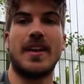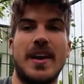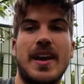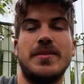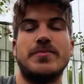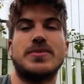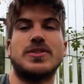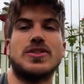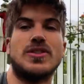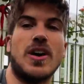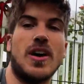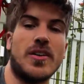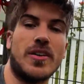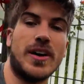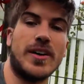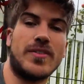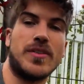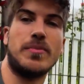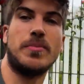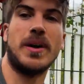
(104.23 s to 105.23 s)
I'm sorry,
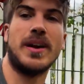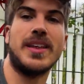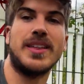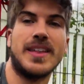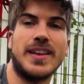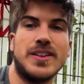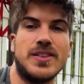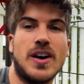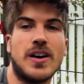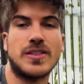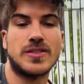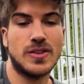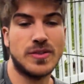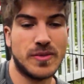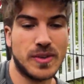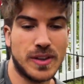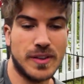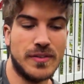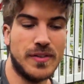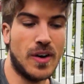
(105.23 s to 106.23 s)
everybody. They knocked over the
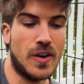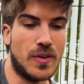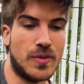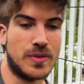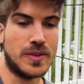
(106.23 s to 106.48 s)
phone.